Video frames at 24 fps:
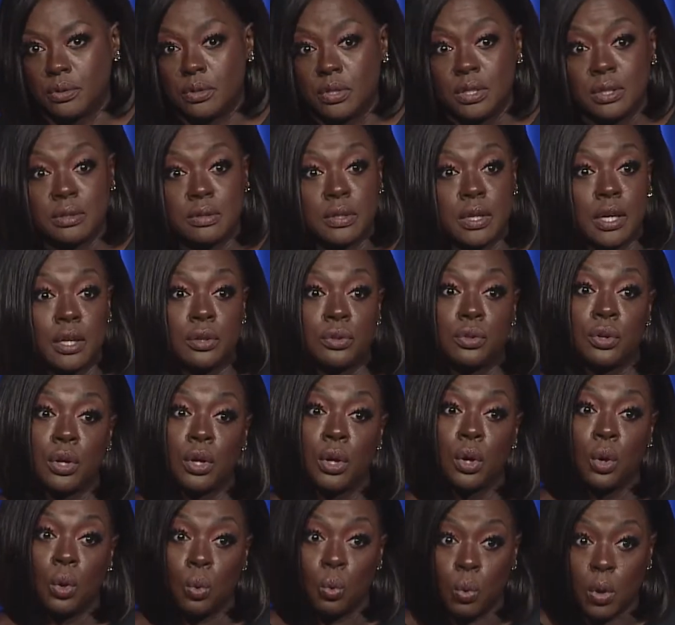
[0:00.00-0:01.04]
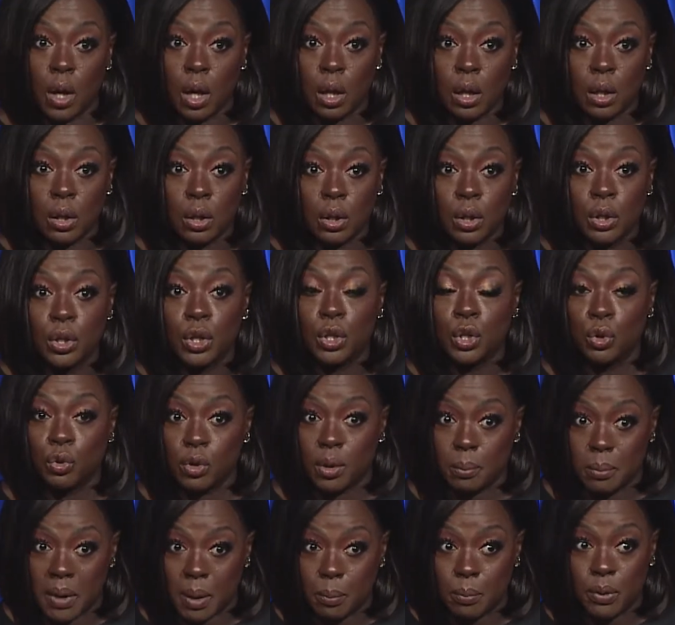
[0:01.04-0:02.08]
She says, "Well, you
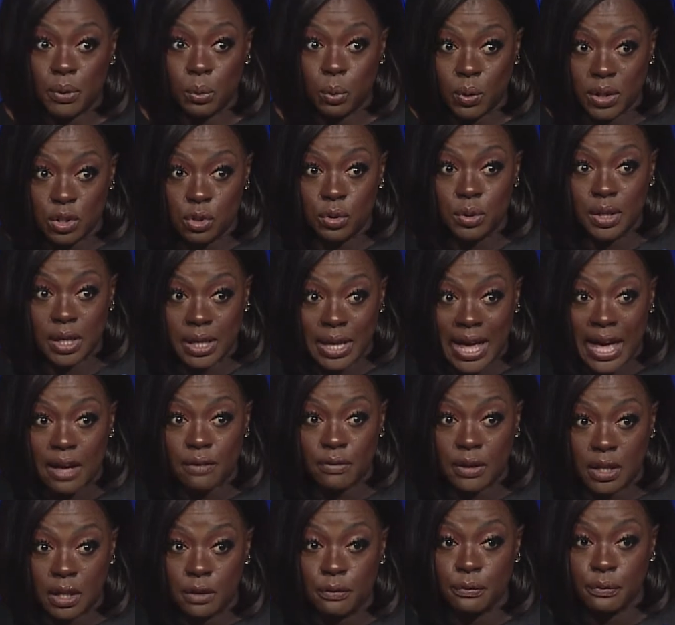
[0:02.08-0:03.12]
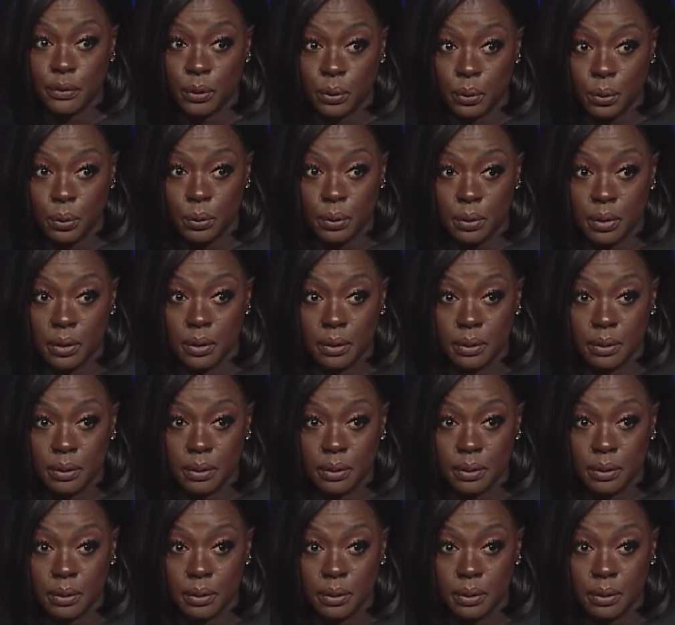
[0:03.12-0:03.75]
remember when you didn't have any food?"